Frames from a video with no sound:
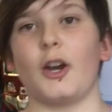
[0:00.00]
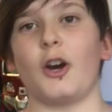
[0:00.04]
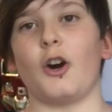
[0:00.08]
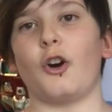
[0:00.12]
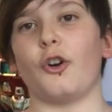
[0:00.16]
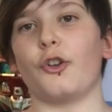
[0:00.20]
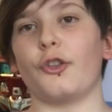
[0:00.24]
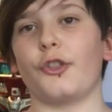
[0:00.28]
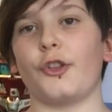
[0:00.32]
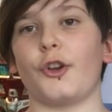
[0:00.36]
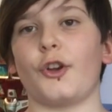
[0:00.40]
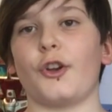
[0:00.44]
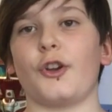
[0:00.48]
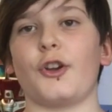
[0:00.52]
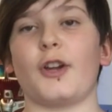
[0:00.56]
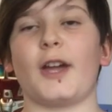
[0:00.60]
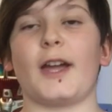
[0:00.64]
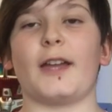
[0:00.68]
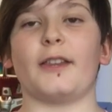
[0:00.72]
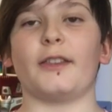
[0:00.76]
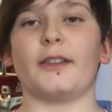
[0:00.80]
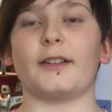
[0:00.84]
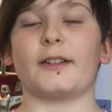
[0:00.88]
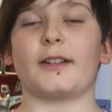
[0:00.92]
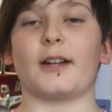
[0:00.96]
Although
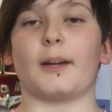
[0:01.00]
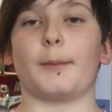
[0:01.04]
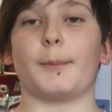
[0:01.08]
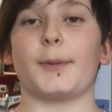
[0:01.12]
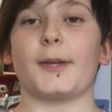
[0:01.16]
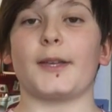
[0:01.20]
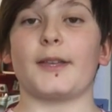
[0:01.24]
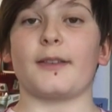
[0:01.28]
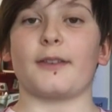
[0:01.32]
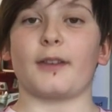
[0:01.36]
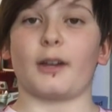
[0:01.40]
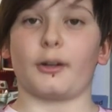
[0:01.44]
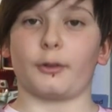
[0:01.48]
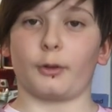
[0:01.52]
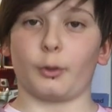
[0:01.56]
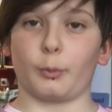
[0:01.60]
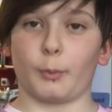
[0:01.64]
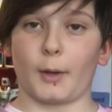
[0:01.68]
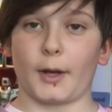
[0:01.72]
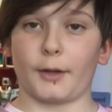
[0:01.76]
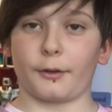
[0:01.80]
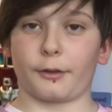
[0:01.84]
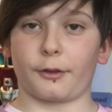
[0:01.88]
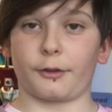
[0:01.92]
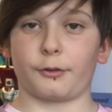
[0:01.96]
endler guppies are a
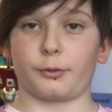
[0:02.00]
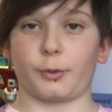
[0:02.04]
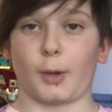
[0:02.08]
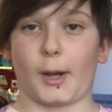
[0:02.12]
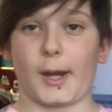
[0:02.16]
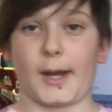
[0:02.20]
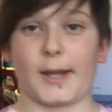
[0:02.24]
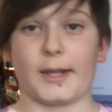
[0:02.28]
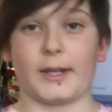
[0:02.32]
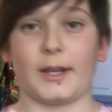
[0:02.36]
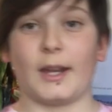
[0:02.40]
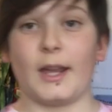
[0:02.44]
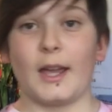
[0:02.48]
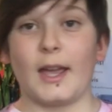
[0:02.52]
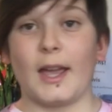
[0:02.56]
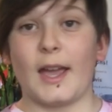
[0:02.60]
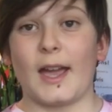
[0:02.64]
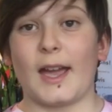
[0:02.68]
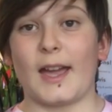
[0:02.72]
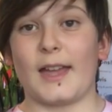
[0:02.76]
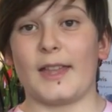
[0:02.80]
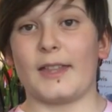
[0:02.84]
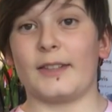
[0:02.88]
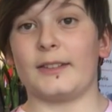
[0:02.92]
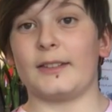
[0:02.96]
wild strain,
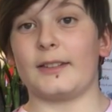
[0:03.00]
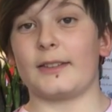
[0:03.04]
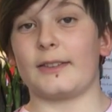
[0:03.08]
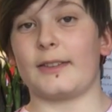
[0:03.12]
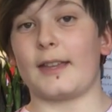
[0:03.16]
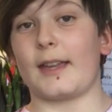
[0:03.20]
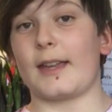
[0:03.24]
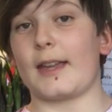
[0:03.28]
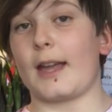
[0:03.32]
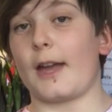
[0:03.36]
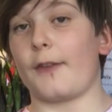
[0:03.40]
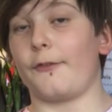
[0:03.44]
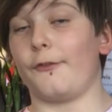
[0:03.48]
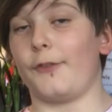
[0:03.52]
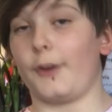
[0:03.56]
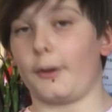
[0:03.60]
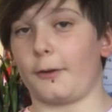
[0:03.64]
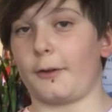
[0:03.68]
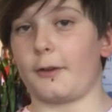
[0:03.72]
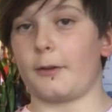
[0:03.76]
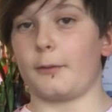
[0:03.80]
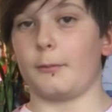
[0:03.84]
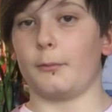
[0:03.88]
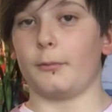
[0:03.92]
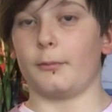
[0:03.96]
and they have
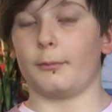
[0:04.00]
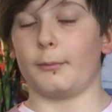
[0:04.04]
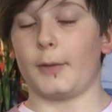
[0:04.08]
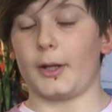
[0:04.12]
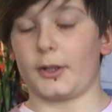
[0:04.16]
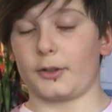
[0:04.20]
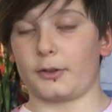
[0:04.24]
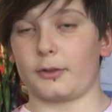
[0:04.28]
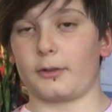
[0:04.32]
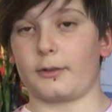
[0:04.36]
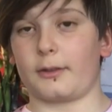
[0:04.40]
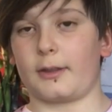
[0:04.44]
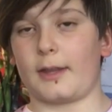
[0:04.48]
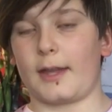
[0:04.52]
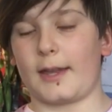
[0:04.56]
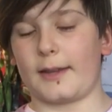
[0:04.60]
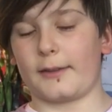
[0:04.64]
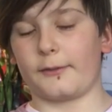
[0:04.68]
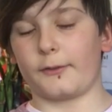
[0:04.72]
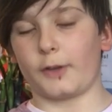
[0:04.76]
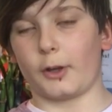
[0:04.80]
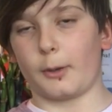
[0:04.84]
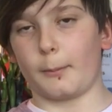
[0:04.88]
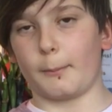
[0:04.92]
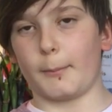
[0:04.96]
they
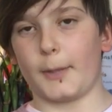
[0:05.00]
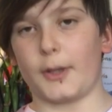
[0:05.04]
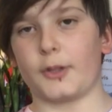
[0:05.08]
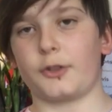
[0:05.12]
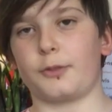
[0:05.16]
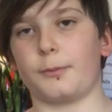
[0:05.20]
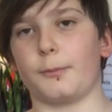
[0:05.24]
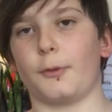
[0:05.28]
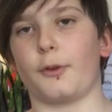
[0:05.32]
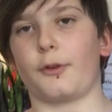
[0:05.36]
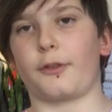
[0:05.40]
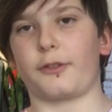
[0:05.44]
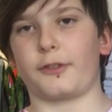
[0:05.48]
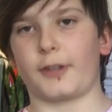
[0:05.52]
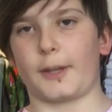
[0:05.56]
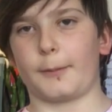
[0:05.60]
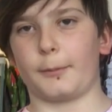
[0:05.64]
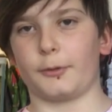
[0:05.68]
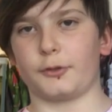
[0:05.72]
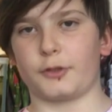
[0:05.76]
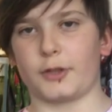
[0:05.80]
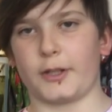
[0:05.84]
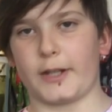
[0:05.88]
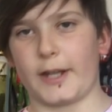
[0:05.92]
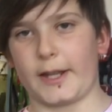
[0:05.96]
got much more
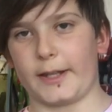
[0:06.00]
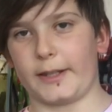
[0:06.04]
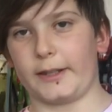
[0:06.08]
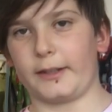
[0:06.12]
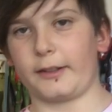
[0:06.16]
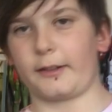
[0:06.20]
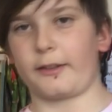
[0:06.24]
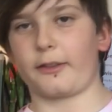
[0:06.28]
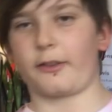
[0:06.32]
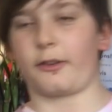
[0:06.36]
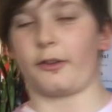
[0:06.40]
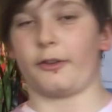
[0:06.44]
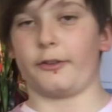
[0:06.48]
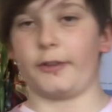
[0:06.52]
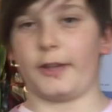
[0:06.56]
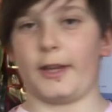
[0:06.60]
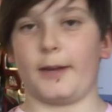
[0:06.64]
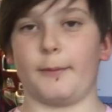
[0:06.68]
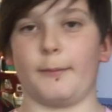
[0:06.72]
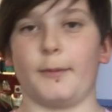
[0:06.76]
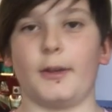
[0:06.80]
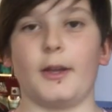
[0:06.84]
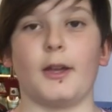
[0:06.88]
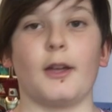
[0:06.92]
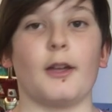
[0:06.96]
stable genetics on
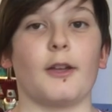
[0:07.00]
them.